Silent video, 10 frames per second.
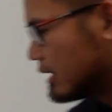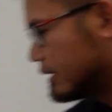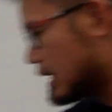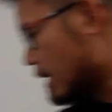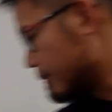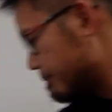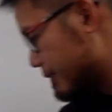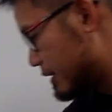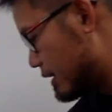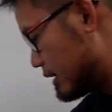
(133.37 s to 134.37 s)
Now,
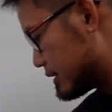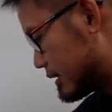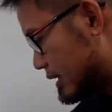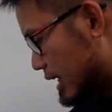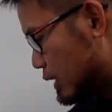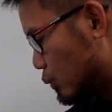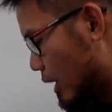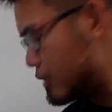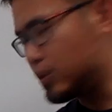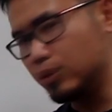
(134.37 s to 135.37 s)
here is another
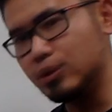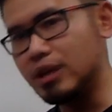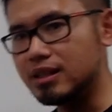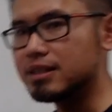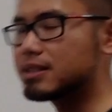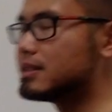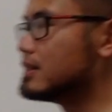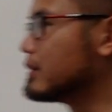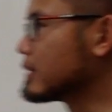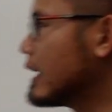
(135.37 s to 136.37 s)
way to look at this,
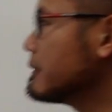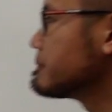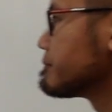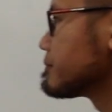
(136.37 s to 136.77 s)
okay?